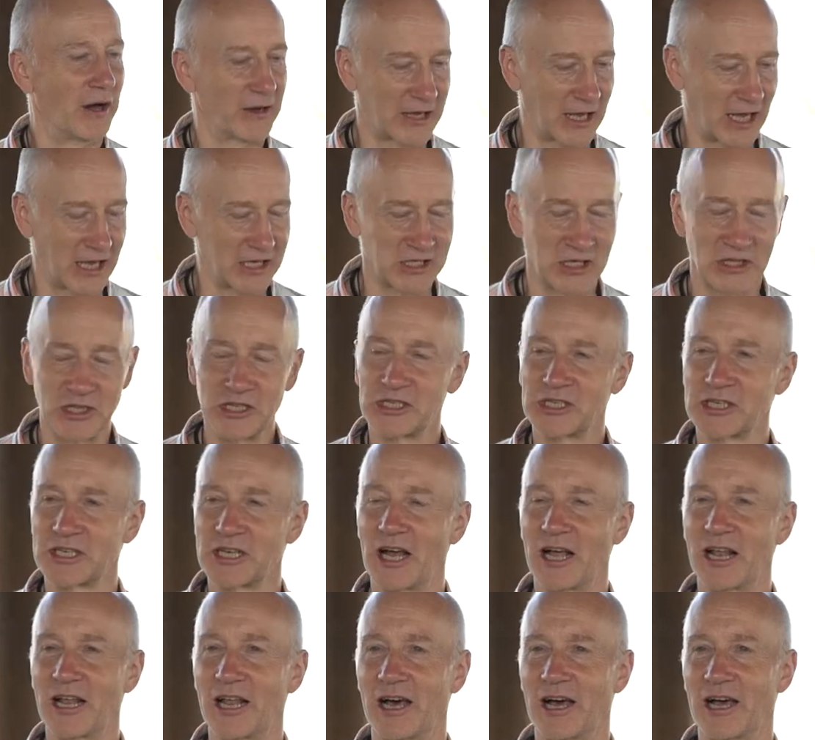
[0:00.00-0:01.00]
Okay, so this is
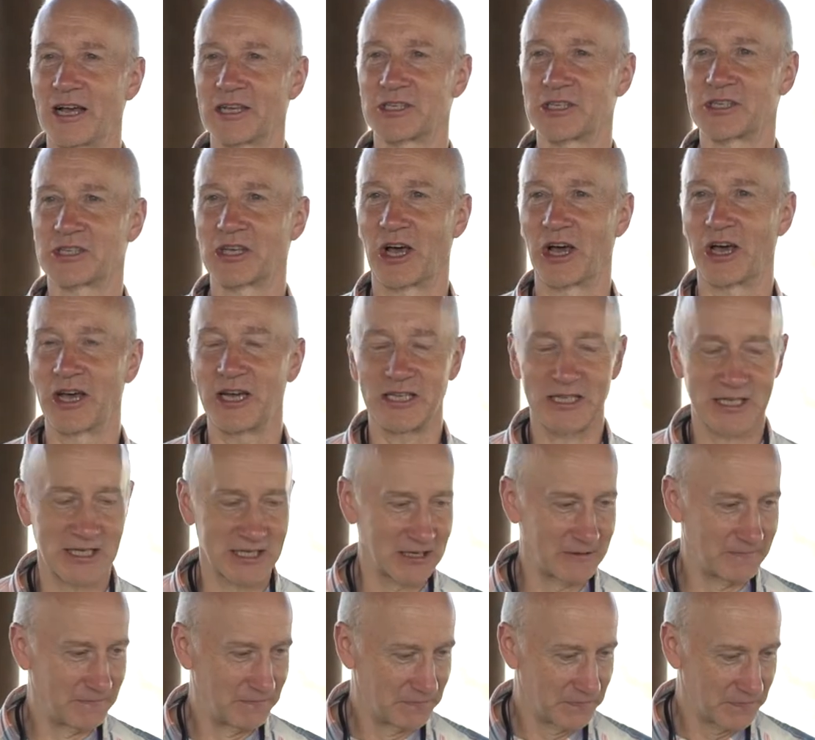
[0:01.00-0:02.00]
our last
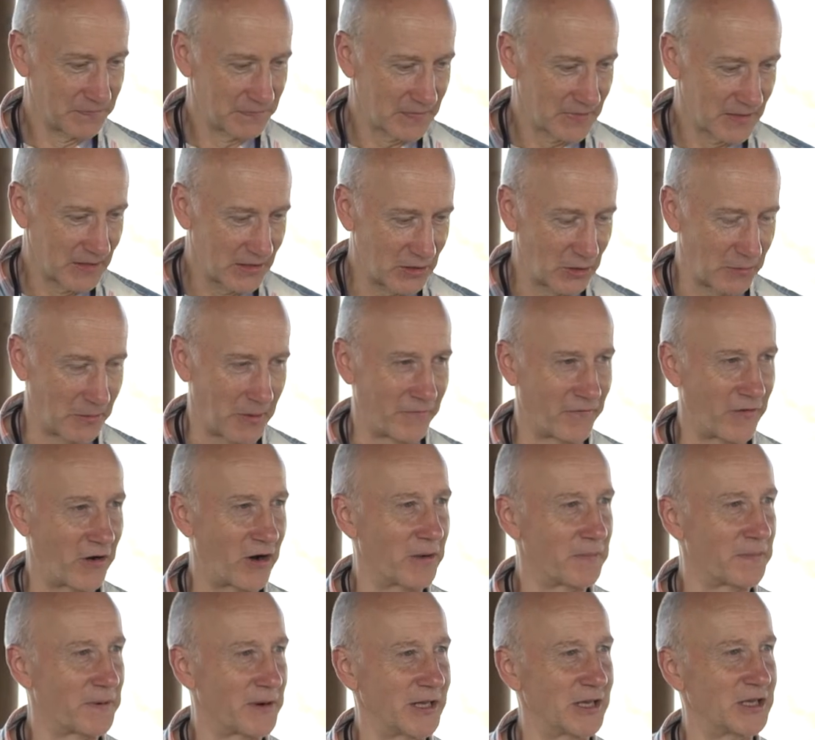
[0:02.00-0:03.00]
site. You'll be
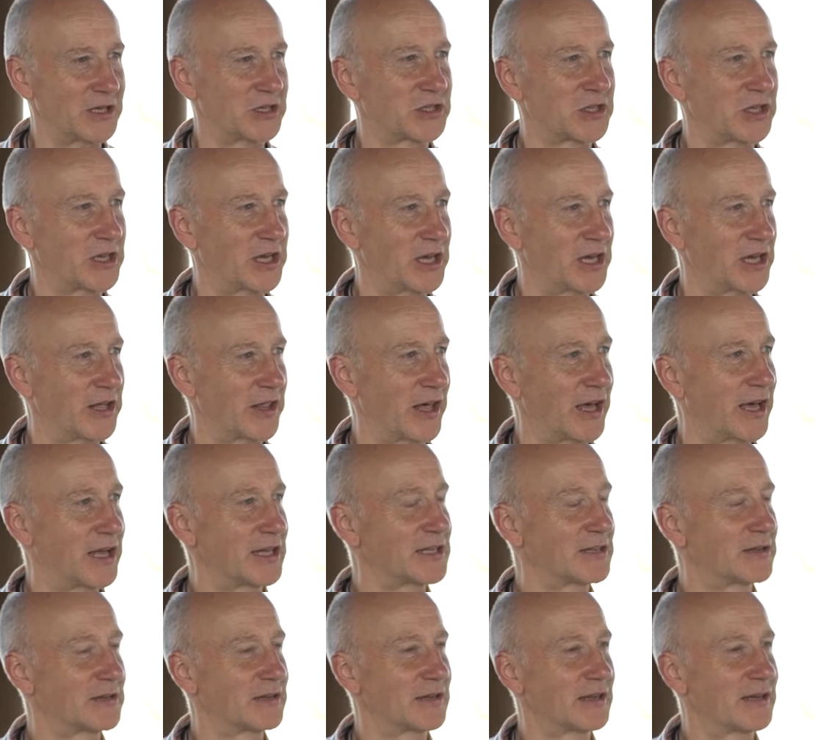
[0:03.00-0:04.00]
very pleased to hear
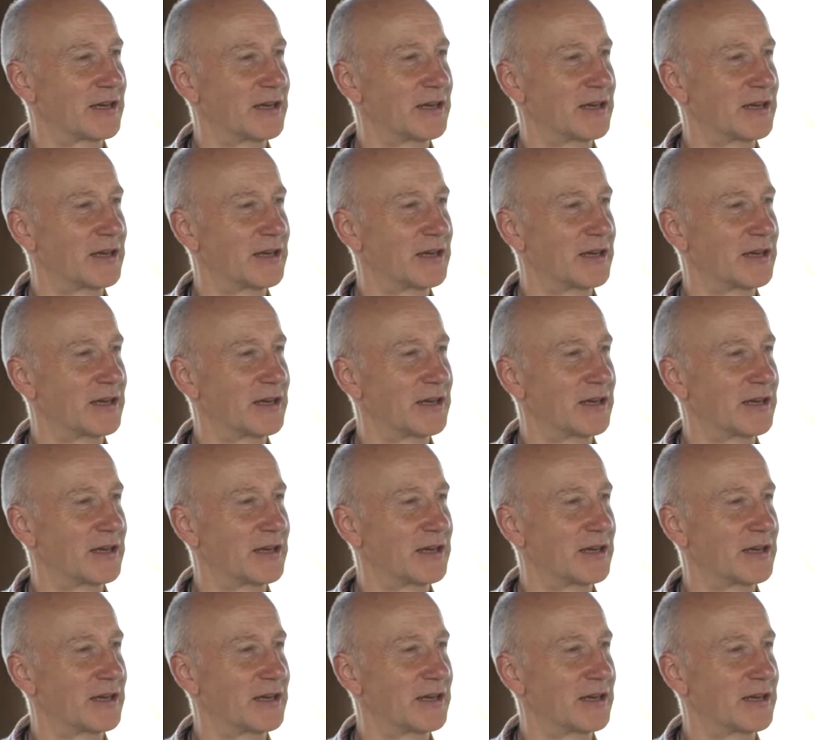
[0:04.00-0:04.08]
that.